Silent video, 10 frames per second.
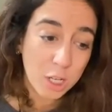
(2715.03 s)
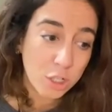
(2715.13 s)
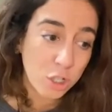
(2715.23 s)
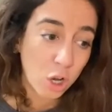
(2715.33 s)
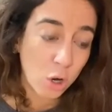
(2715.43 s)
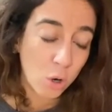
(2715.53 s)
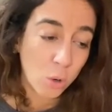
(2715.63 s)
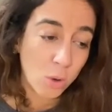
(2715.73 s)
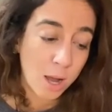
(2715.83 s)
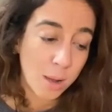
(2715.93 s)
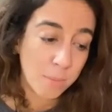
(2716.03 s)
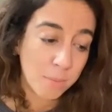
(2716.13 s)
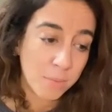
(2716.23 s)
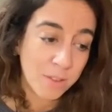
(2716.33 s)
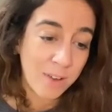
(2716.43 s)
So
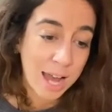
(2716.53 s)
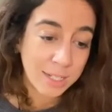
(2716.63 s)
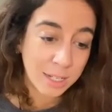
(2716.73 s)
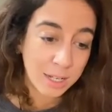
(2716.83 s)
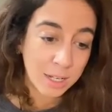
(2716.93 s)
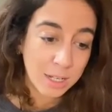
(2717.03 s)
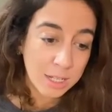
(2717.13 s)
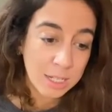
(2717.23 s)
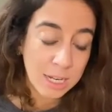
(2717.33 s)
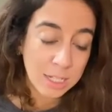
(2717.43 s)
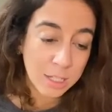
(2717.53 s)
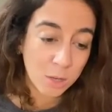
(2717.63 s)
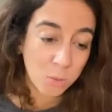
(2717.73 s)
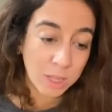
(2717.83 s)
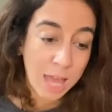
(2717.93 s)
the Vata needs
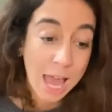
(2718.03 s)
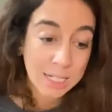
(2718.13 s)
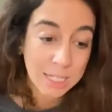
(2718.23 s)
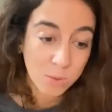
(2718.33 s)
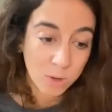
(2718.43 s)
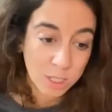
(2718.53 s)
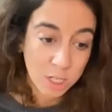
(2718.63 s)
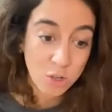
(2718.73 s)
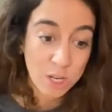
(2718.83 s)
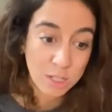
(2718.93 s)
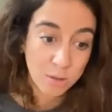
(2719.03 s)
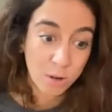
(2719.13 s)
the relaxing ones, and you need